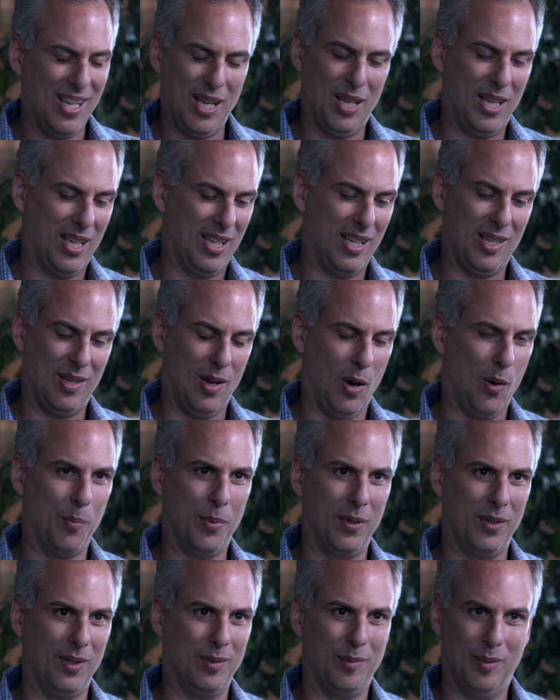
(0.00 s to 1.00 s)
Right. He
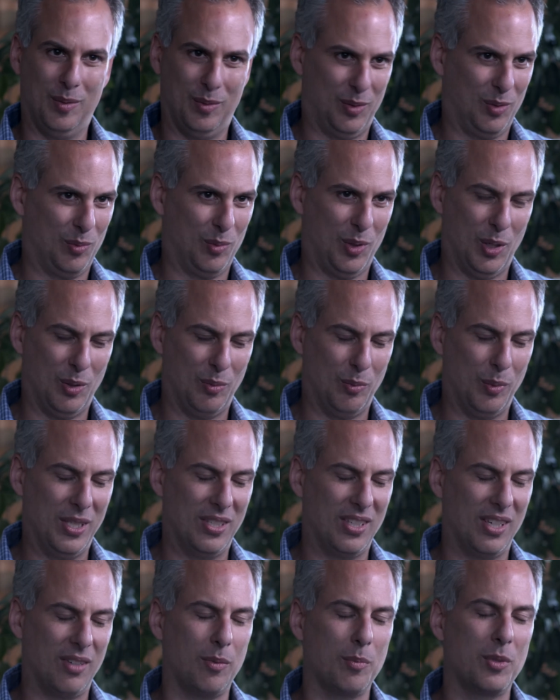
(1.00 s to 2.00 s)
opened them and started
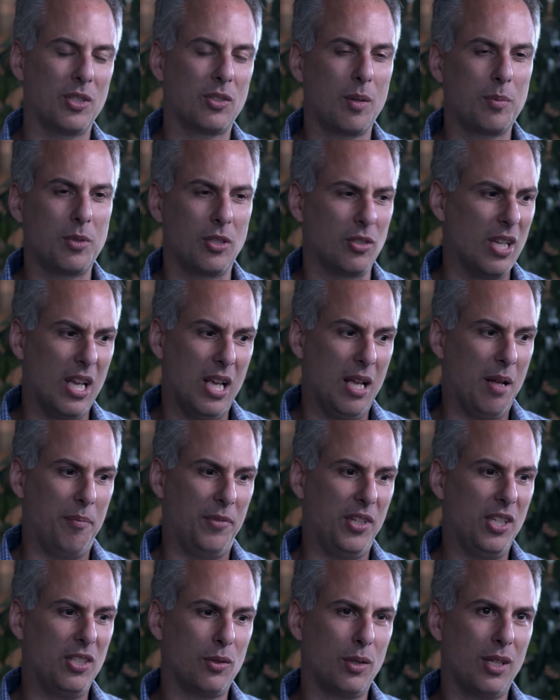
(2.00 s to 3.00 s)
reasoning from the scriptures.
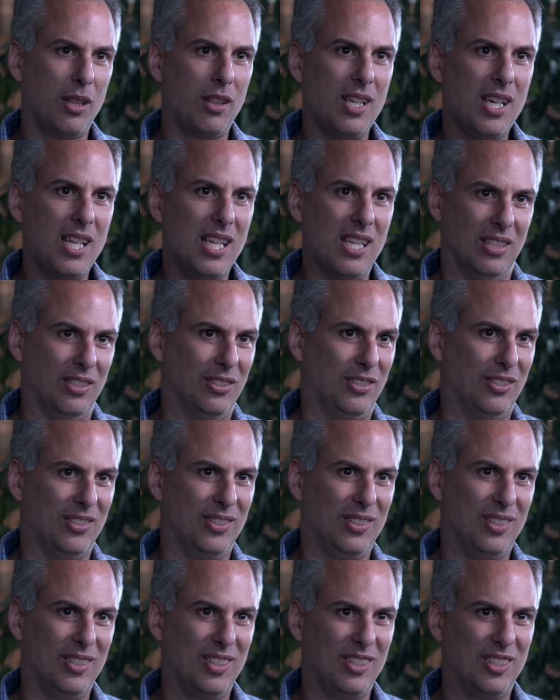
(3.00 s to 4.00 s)
These are Athenians.
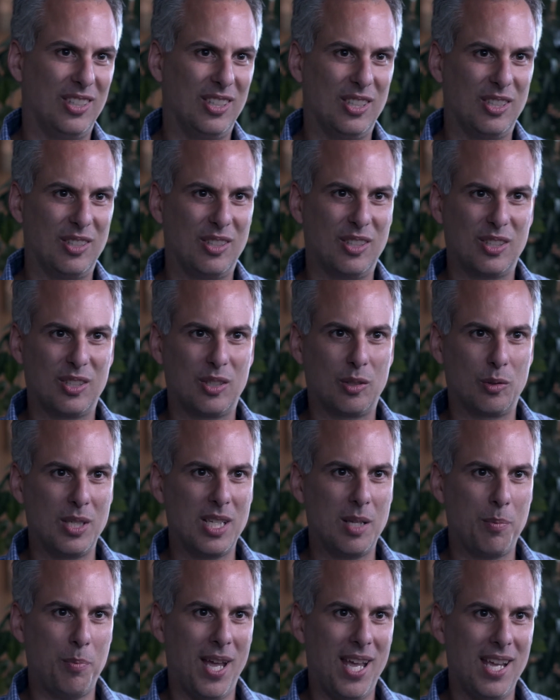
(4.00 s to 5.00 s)
They're
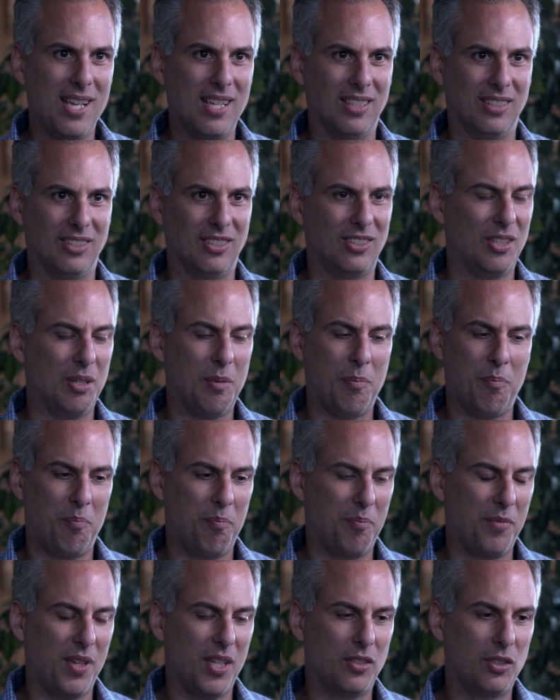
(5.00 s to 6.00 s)
Greek pagans.
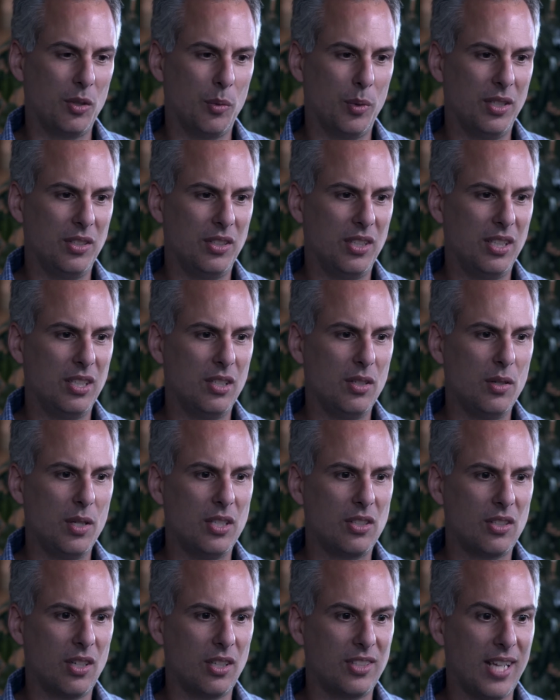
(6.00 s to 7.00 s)
So what does he do? He
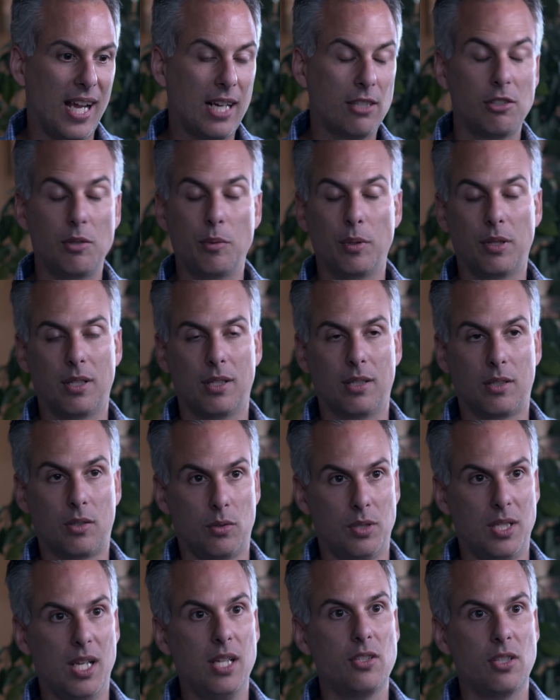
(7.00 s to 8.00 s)
starts actually with a
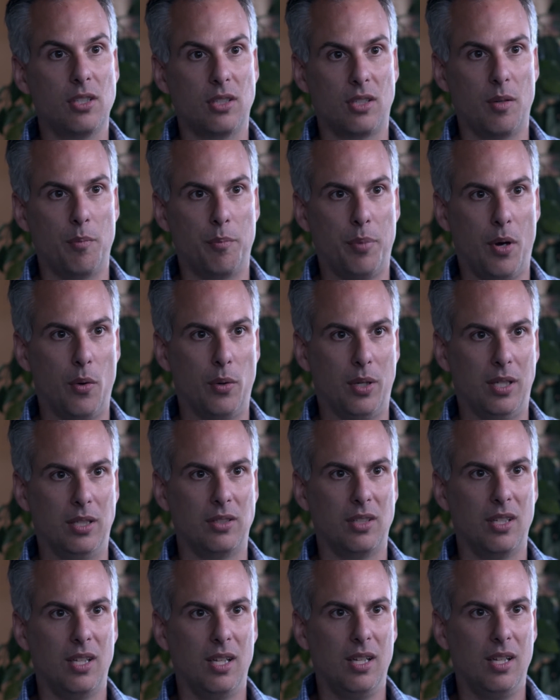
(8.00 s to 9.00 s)
creation component,
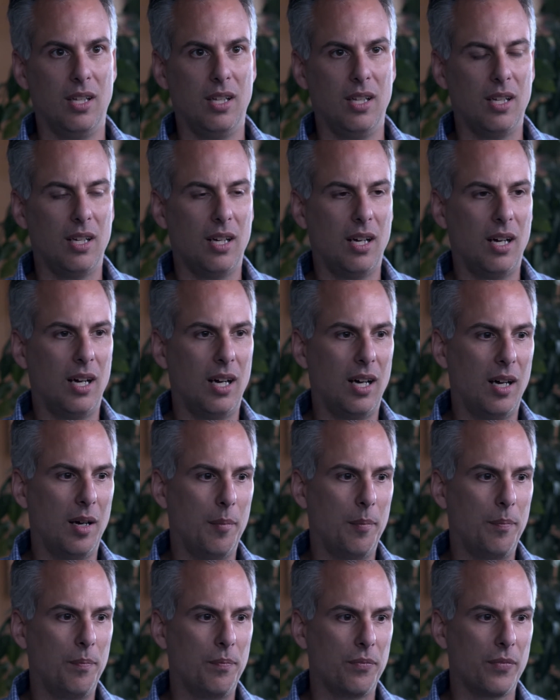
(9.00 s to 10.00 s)

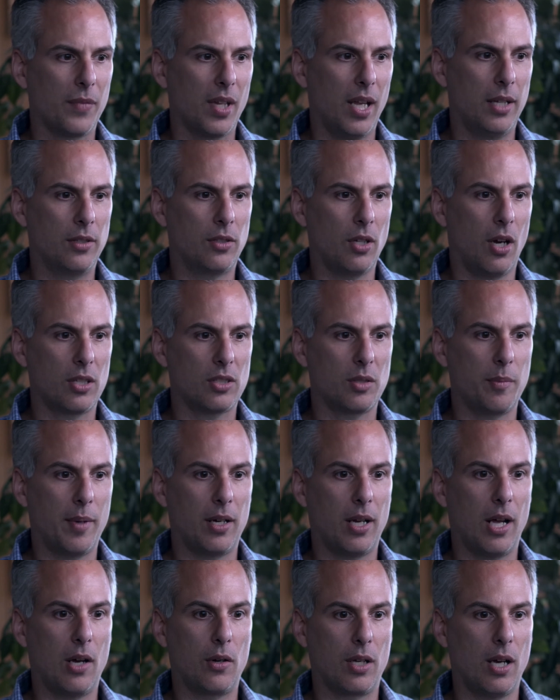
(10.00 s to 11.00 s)
and talks about
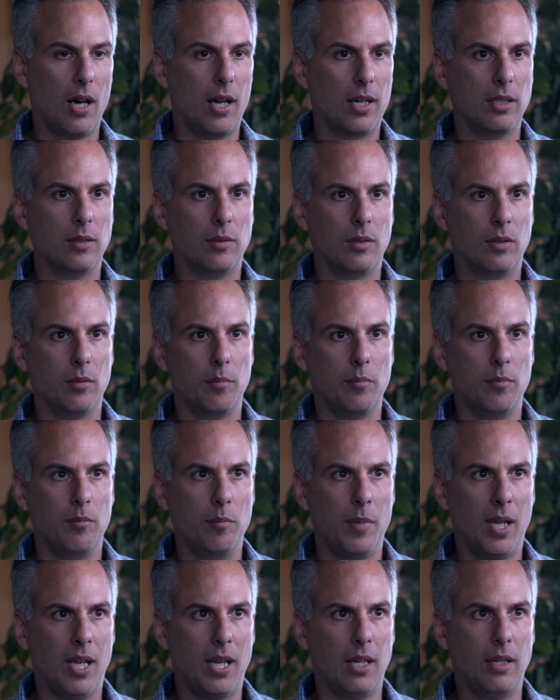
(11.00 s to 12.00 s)
how God had
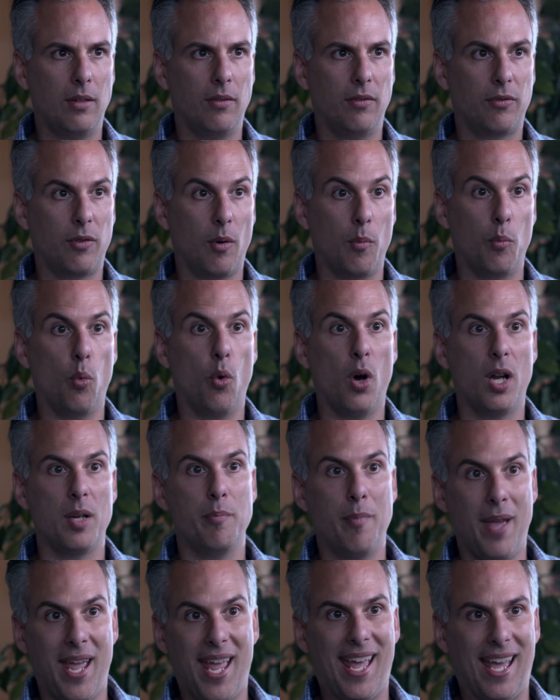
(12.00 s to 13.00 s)
made from one
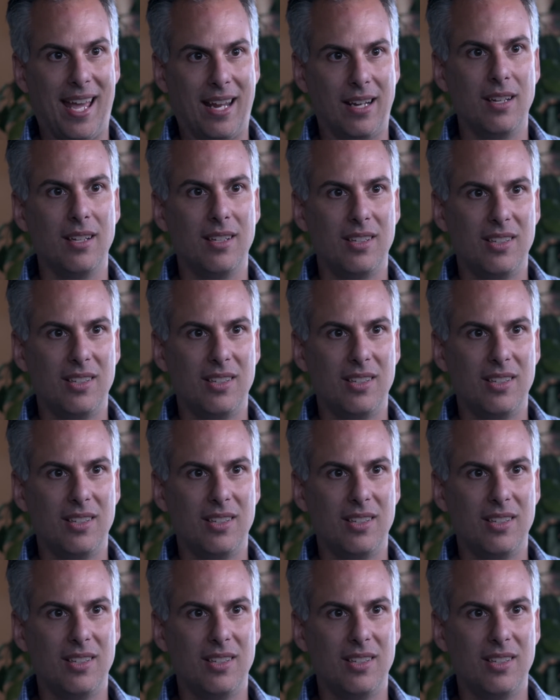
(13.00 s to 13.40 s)
man